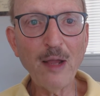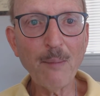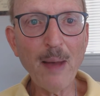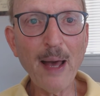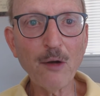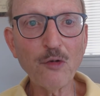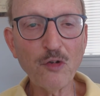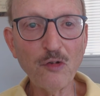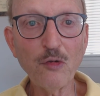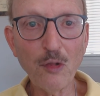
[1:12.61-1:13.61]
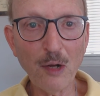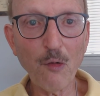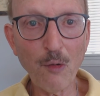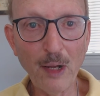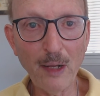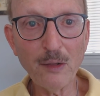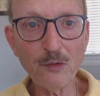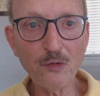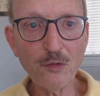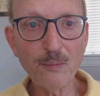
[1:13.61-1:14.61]
take matters into their own
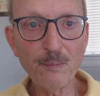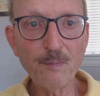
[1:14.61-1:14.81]
hands.